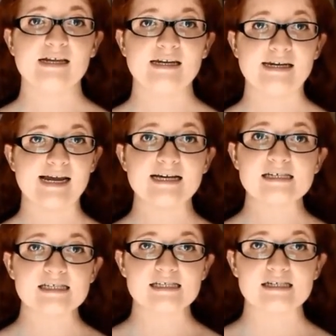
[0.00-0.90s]

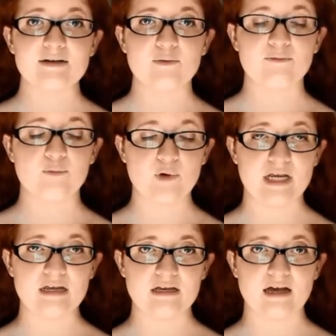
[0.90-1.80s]
Next
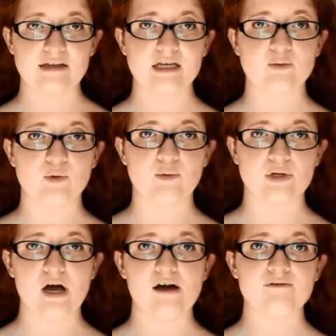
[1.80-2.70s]
week, I think what we'll
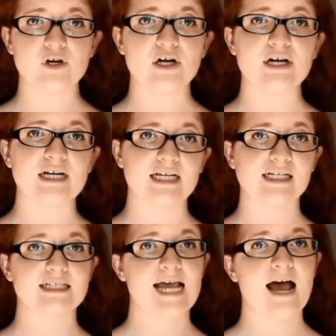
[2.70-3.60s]
cover
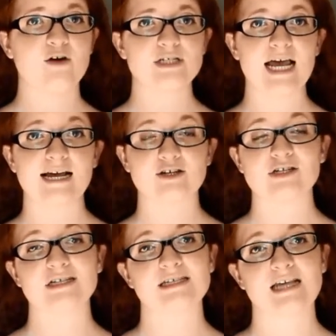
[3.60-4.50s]
is how to
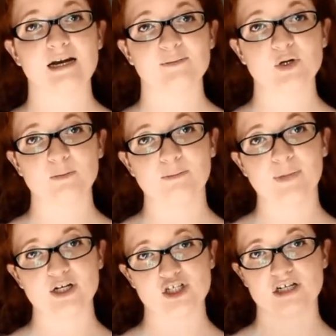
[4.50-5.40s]
actually set up your
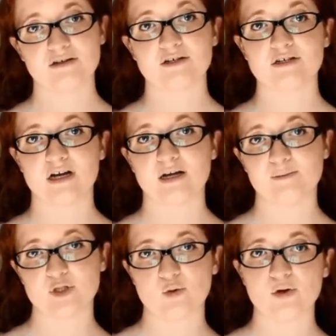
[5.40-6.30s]
budget
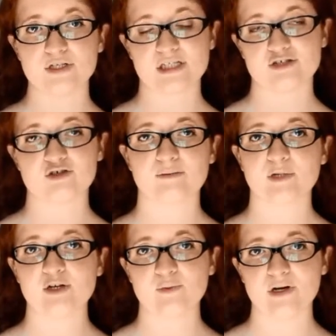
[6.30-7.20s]
towards this trip
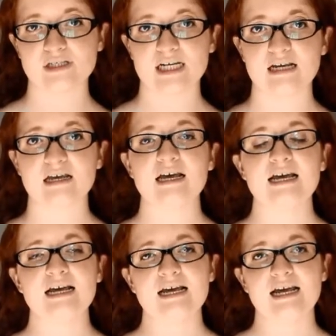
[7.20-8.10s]
that you want to take,
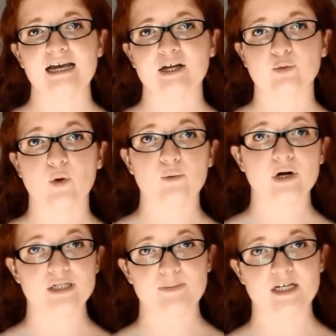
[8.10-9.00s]
and what
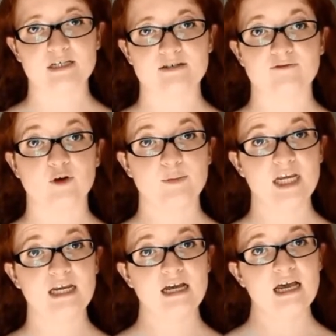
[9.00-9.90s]
works best for
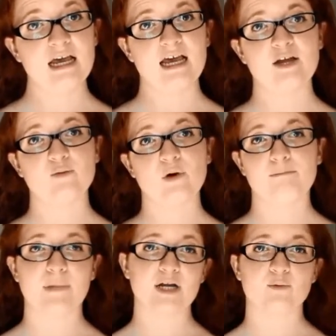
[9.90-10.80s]
me, and what
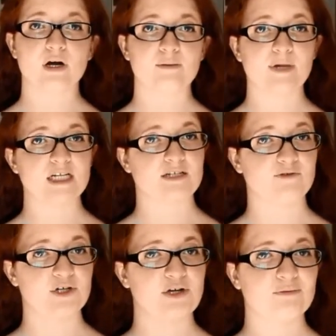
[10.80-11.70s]
might work best for
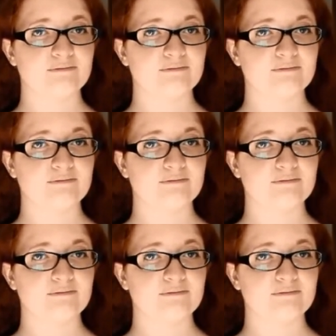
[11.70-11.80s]
you.